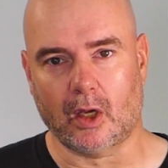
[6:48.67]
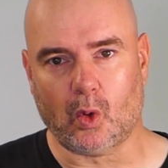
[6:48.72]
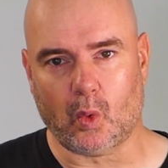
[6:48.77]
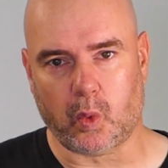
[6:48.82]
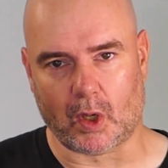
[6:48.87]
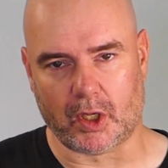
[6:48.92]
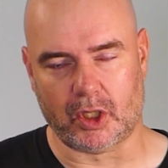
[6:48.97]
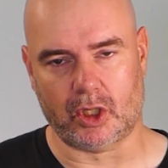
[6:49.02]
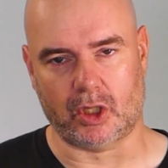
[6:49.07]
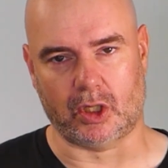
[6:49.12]
The
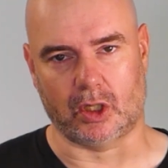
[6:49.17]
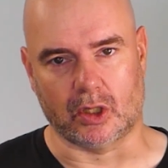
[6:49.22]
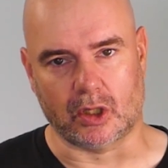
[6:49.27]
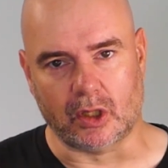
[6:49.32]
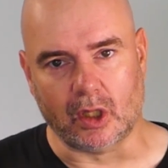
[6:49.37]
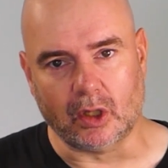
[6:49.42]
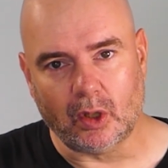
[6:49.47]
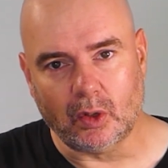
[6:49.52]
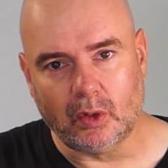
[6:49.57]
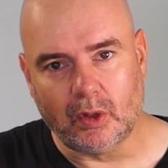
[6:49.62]
questions,
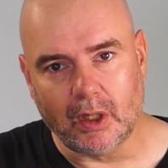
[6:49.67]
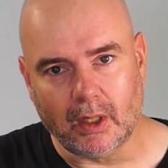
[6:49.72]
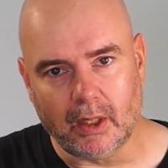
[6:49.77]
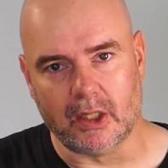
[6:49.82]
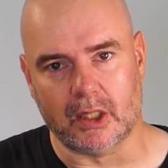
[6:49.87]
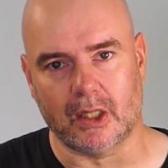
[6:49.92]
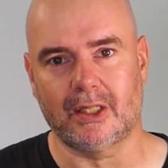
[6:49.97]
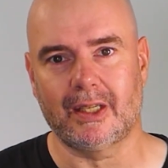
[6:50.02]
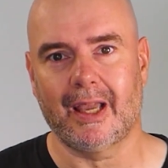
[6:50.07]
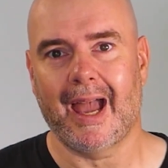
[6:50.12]
the due
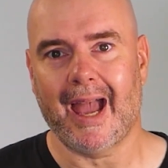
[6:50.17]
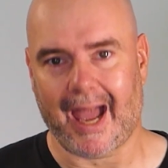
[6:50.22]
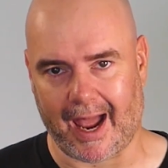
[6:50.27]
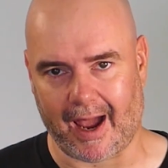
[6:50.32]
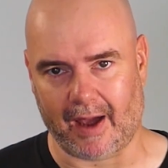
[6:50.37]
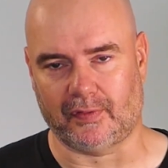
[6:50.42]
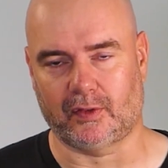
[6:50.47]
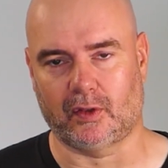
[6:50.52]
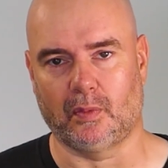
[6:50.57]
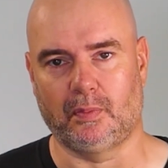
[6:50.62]
diligence
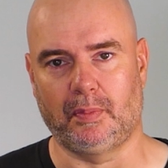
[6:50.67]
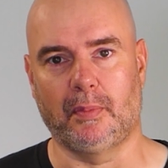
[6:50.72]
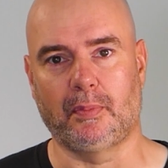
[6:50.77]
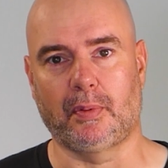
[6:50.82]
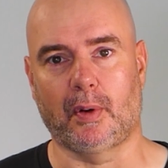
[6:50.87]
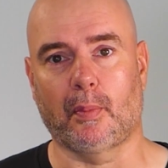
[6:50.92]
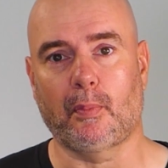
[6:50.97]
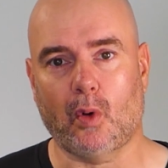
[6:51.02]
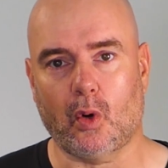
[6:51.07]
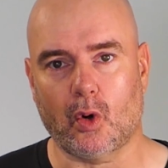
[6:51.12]
have to be
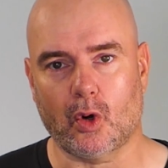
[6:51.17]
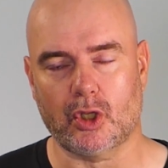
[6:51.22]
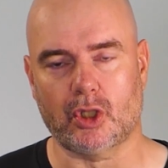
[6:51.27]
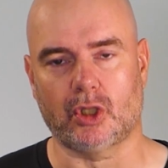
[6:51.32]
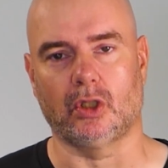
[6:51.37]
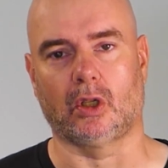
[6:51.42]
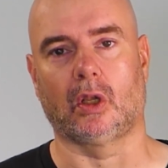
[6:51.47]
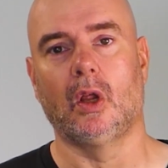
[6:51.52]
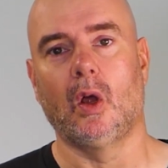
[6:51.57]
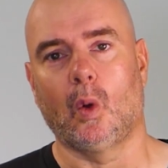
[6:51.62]

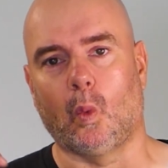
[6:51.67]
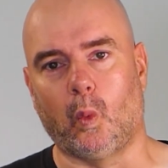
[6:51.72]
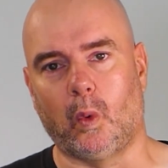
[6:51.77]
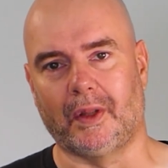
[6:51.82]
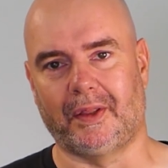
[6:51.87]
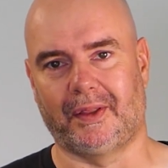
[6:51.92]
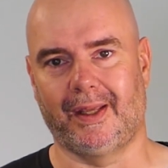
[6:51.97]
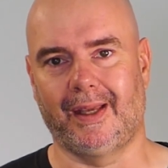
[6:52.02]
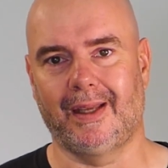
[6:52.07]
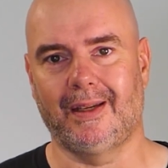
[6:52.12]
proportional
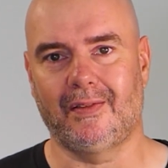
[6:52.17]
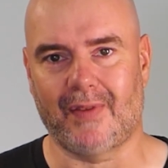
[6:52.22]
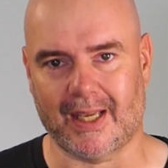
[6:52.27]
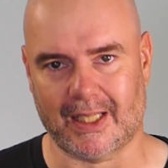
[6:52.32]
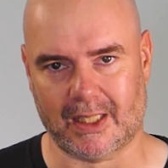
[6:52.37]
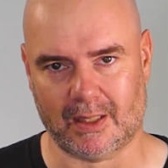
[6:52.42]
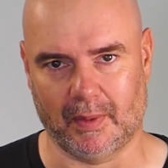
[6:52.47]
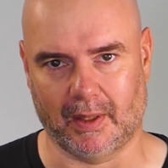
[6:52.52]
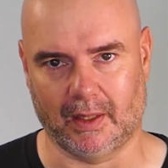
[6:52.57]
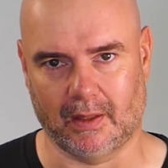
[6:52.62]
with the
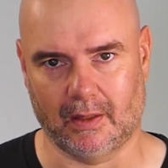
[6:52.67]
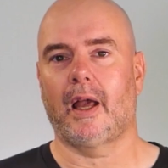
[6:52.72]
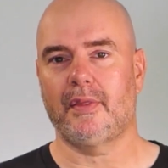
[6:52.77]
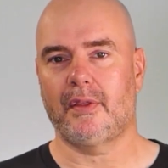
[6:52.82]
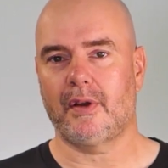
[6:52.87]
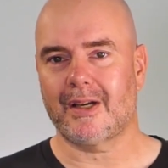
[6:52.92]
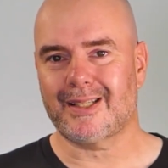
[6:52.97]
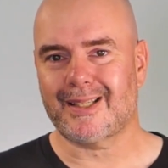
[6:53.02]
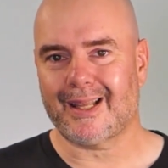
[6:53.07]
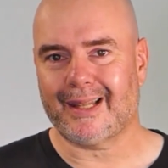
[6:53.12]
investment. And
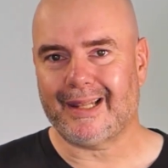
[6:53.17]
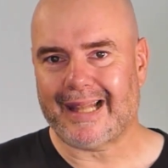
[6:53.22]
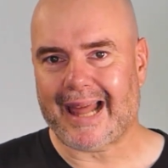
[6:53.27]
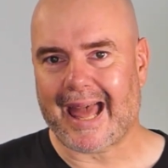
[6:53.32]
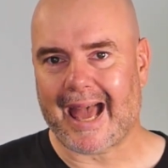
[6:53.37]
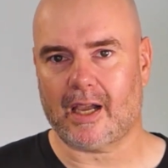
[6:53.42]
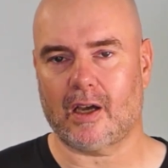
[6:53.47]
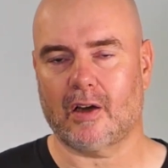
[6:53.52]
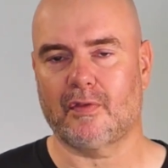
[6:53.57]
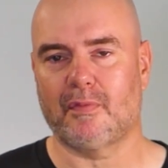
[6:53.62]
there is a
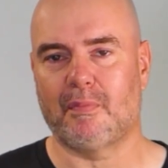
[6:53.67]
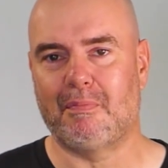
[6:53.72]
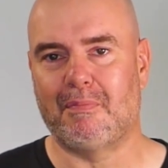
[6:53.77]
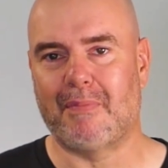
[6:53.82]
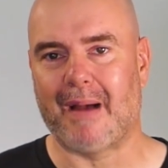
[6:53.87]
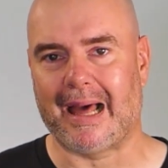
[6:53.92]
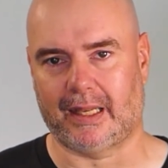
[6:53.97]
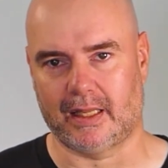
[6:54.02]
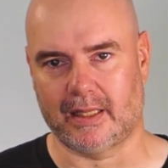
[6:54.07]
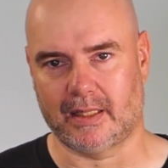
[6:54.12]
lack of
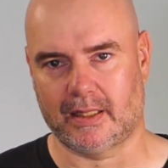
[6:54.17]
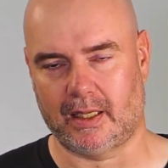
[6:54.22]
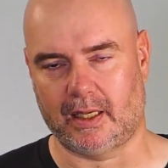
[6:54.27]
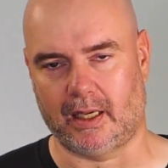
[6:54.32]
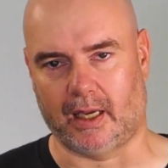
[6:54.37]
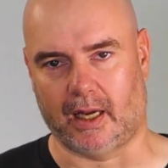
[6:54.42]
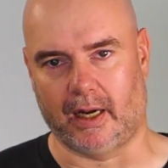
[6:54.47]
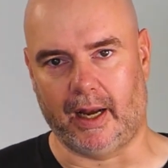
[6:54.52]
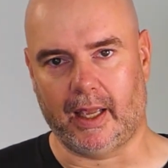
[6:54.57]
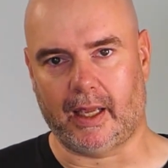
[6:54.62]
balance
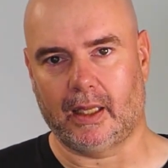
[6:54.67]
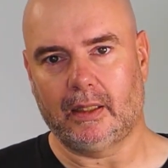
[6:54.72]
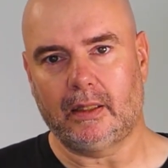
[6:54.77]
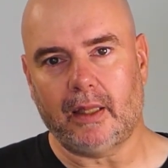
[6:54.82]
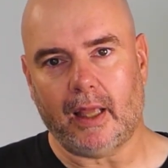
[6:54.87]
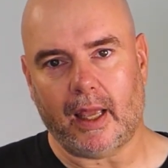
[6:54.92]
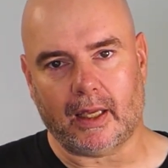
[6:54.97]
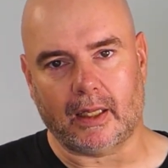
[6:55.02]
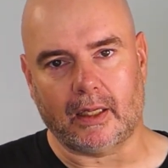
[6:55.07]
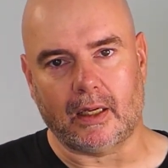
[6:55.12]
here. It can
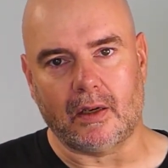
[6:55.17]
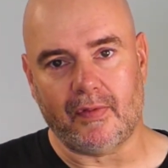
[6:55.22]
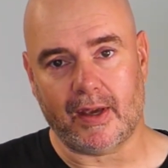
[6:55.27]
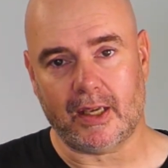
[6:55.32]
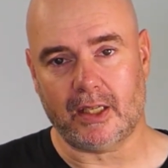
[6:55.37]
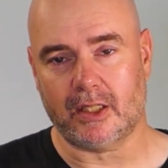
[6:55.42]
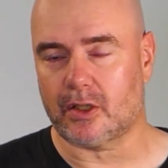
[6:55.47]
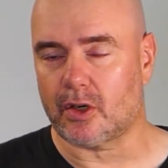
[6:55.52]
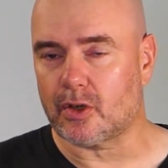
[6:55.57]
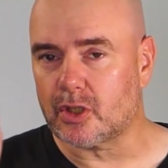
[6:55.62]
take an
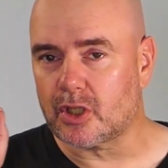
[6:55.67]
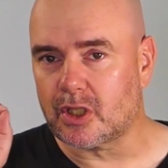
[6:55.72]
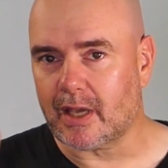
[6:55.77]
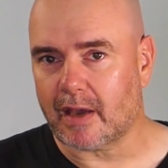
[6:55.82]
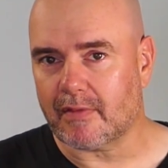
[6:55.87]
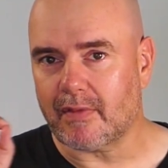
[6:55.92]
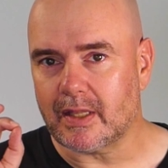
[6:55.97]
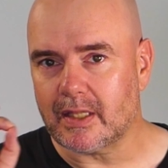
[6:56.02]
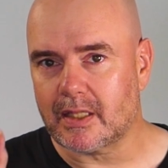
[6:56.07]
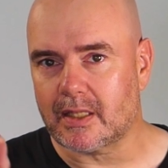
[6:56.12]
investor
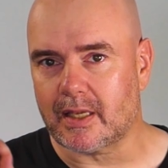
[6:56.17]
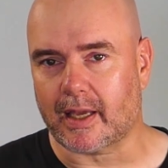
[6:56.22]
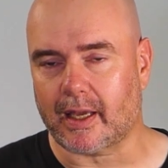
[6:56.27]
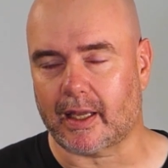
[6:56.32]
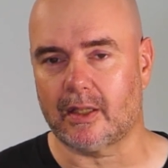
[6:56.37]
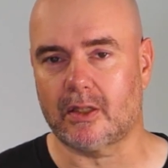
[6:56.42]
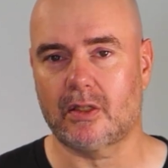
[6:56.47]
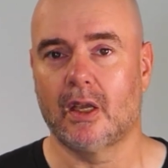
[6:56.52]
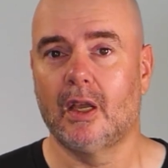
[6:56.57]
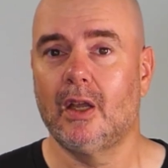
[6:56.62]
seven
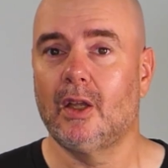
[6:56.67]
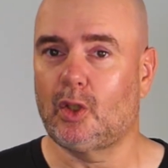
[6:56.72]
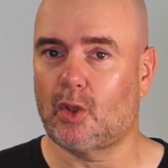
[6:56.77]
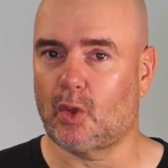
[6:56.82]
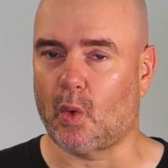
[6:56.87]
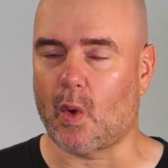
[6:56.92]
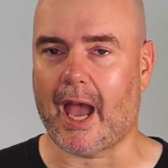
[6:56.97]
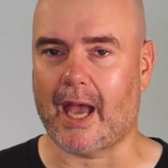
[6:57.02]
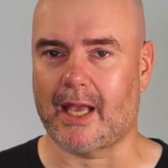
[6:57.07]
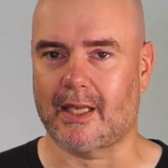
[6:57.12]
seconds
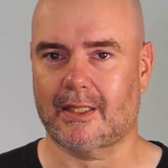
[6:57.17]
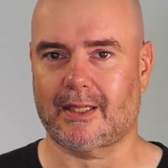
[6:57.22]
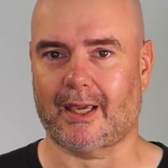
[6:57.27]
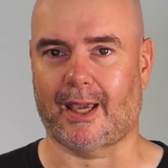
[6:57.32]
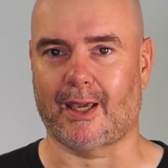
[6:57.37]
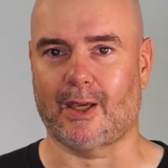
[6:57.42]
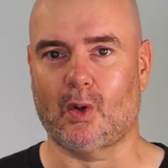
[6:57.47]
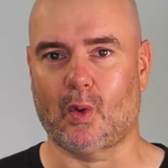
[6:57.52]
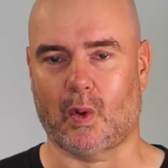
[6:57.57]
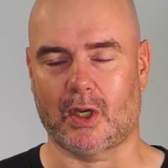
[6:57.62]
to ask
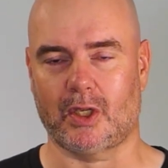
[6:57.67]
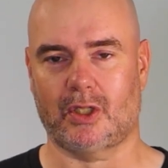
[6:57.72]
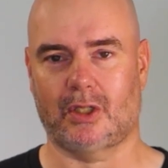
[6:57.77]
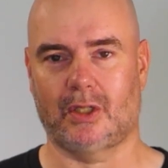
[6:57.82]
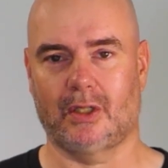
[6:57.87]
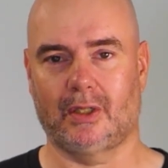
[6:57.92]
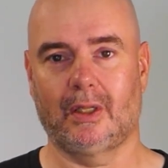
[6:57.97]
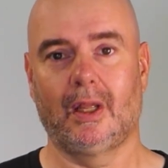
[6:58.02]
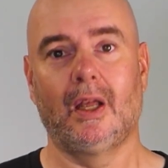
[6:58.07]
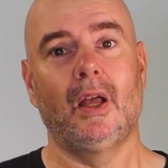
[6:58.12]
a
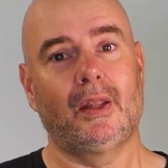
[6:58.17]
question